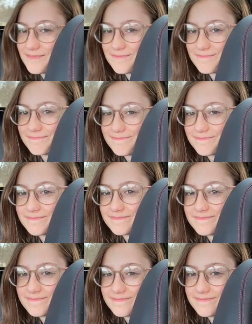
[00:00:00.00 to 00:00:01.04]

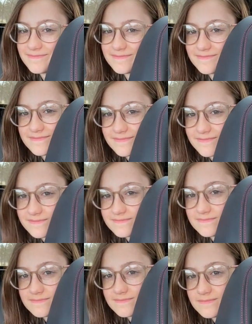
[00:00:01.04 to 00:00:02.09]

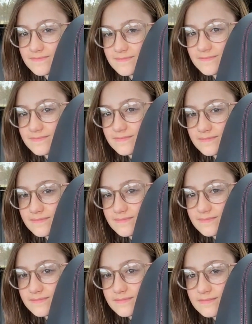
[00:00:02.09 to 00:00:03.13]

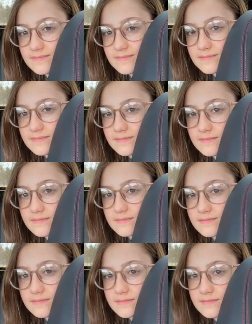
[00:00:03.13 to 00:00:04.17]

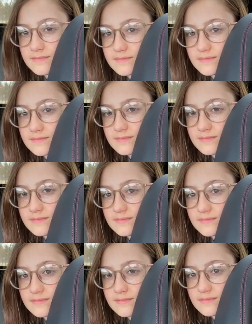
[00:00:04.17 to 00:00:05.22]

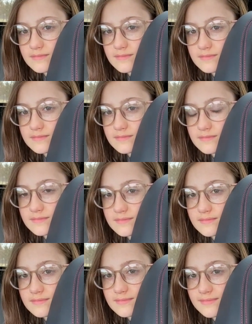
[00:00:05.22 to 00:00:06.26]

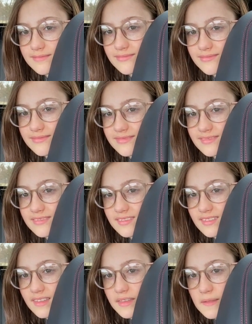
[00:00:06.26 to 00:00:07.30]

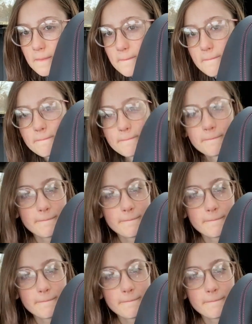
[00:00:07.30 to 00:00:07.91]
[no speech]